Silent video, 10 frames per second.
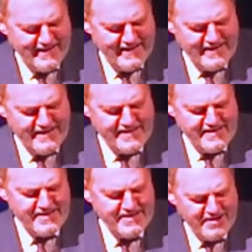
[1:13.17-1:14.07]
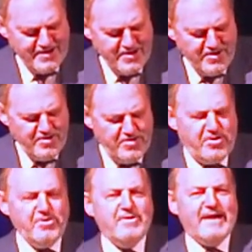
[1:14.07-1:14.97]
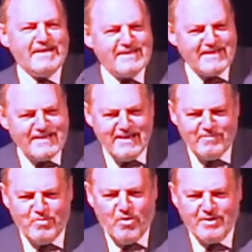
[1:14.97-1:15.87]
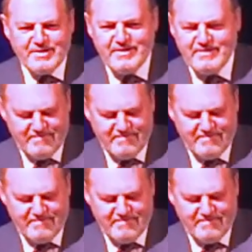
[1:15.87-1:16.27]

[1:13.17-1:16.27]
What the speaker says: is who gets to keep what,